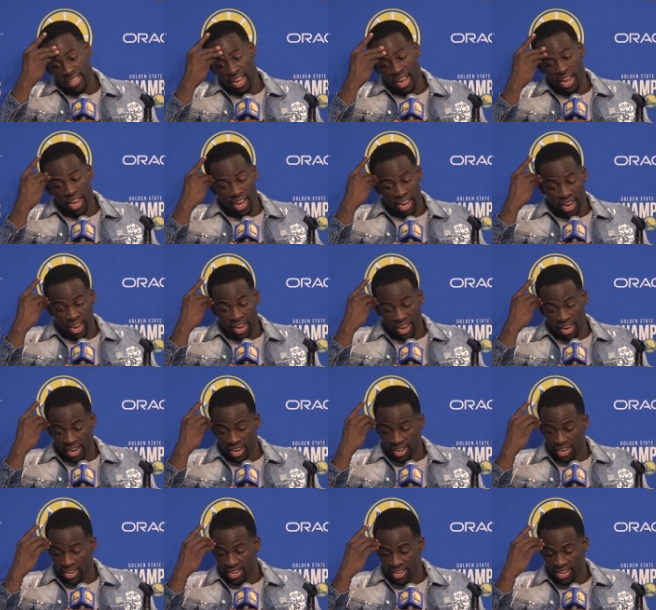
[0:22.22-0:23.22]

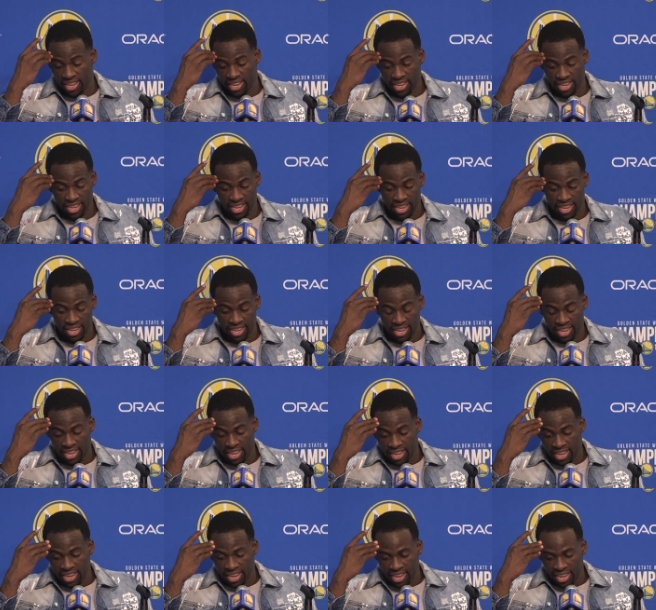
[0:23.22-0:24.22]
uh,
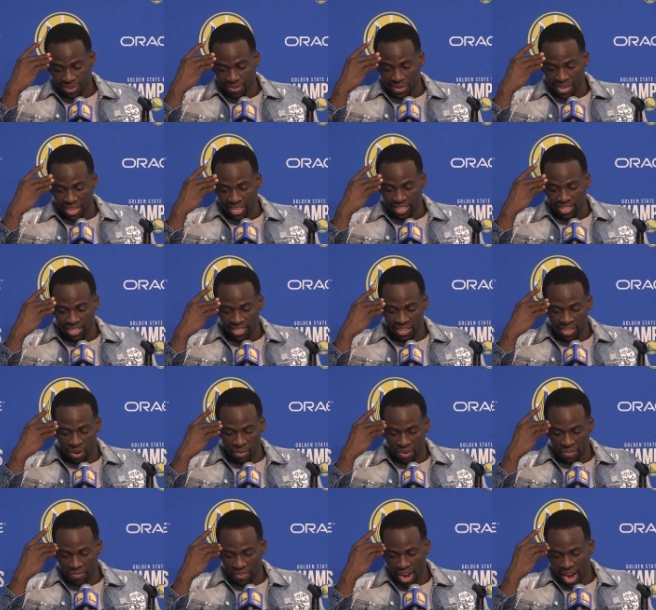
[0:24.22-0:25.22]
we you
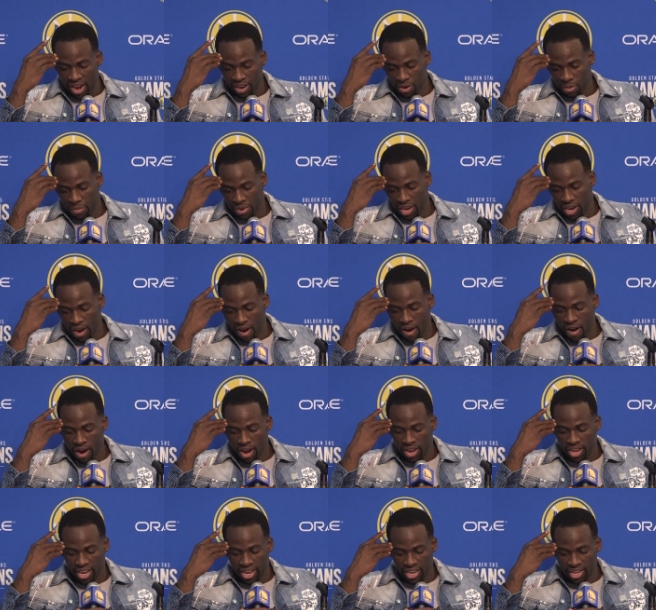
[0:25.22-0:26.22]
know we fouled a bit
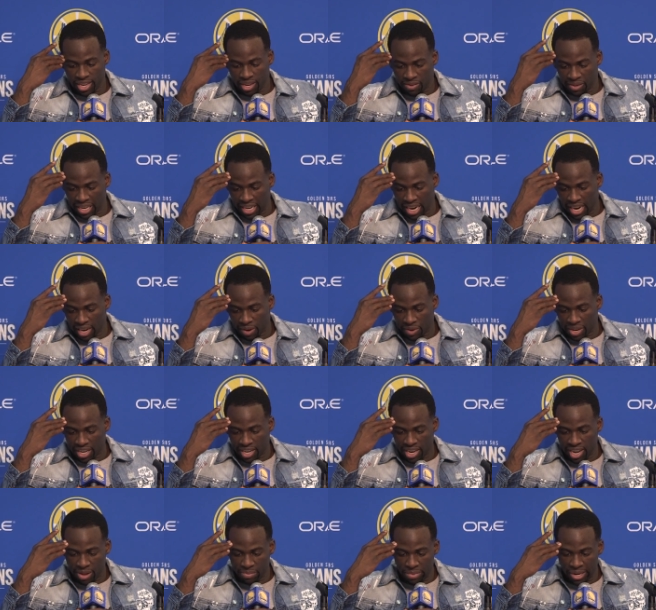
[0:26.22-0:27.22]
early, and then we we
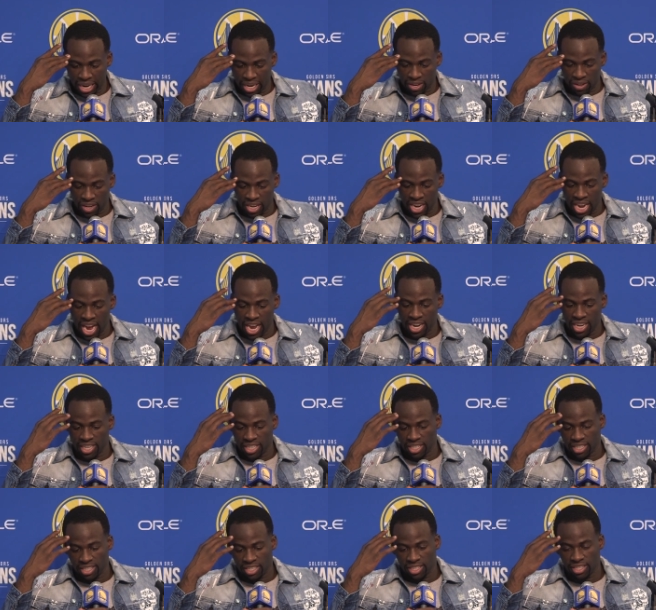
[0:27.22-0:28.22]
cut back on that
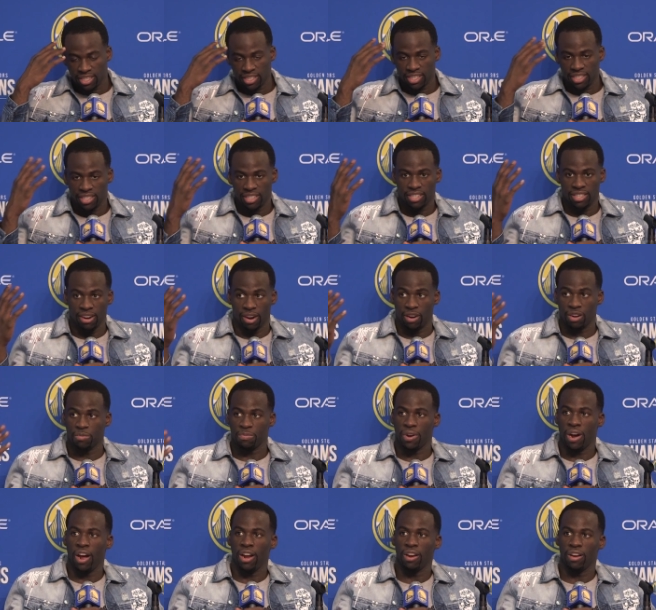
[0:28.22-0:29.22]
and turned
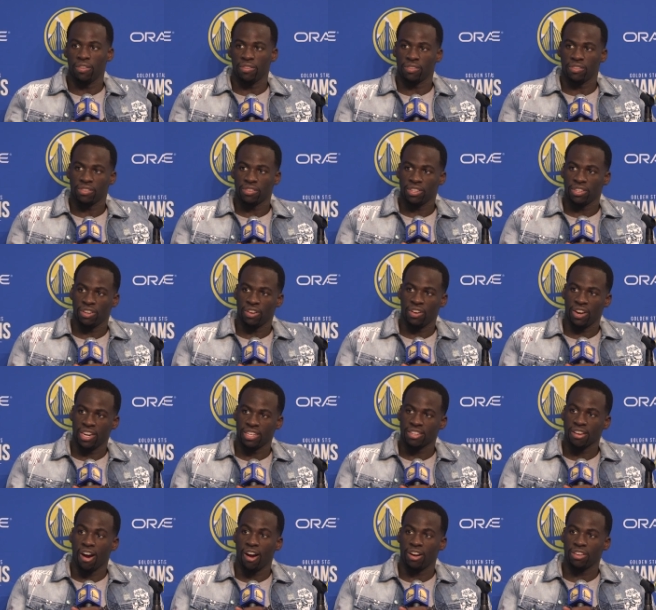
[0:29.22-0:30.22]
the ball over you know,
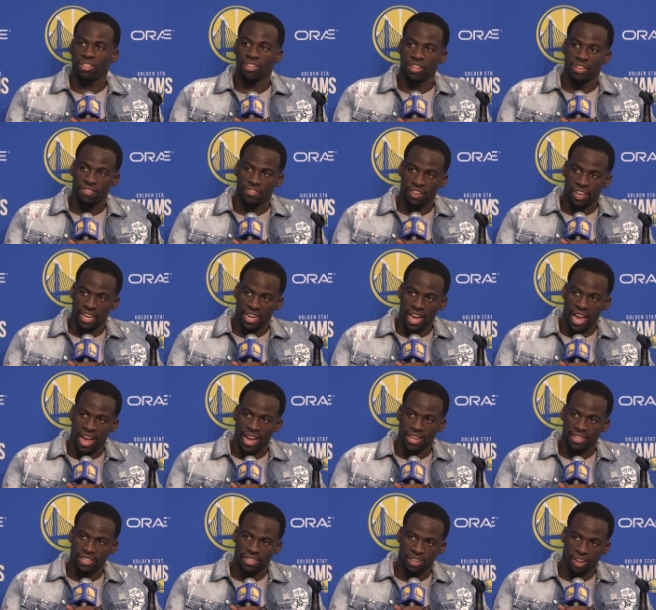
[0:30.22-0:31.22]
and it's hard to defend
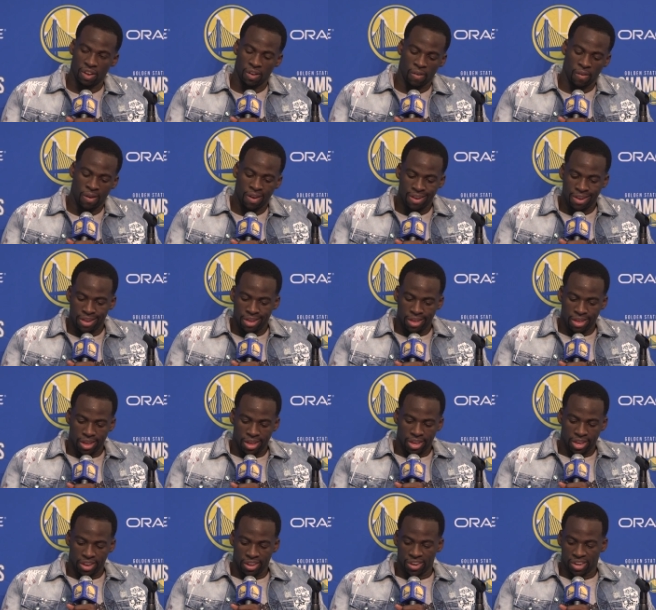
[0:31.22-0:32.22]
that. So,
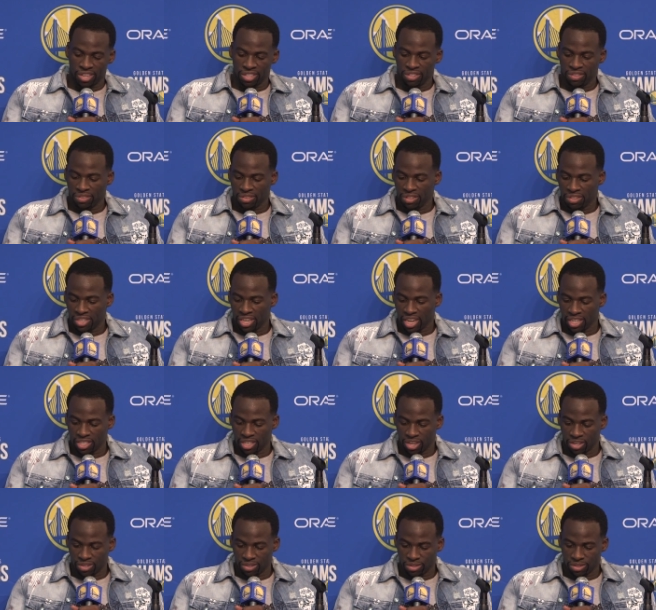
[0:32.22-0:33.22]
you know, you, you cut
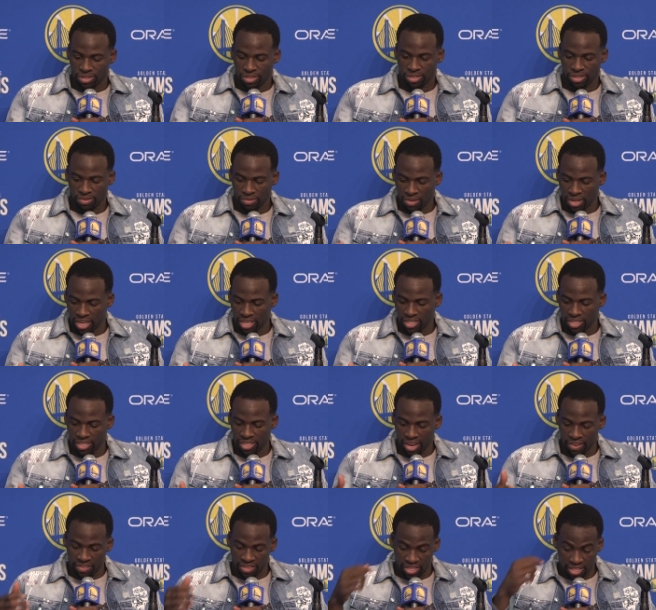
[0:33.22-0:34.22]
those, what,
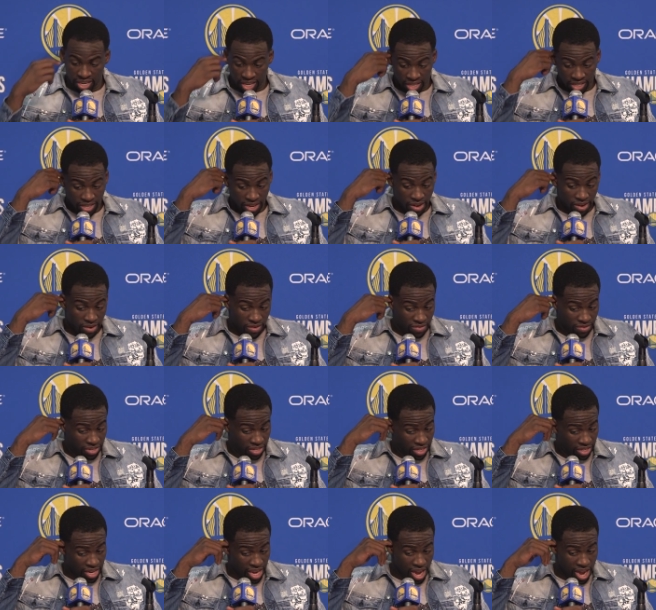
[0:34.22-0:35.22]
17
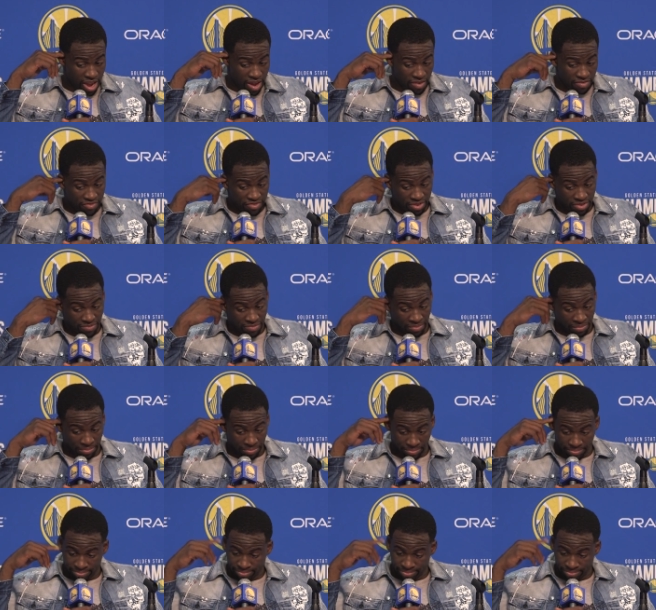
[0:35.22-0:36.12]
turnovers down from